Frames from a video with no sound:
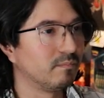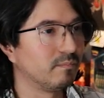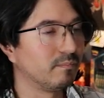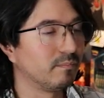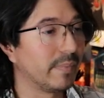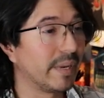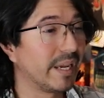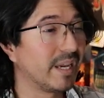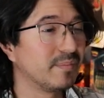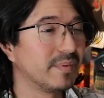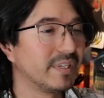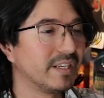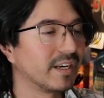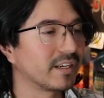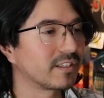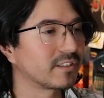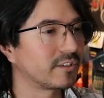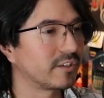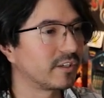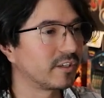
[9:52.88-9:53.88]
Maybe
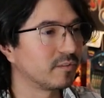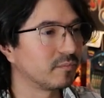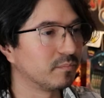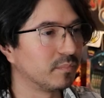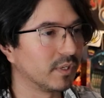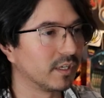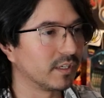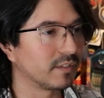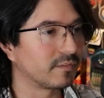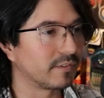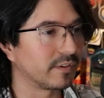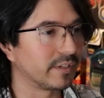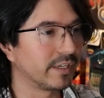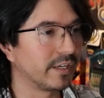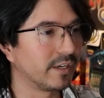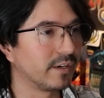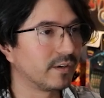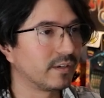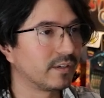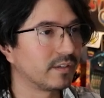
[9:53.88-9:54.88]
next turn, but for
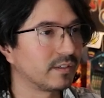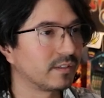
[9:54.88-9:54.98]
now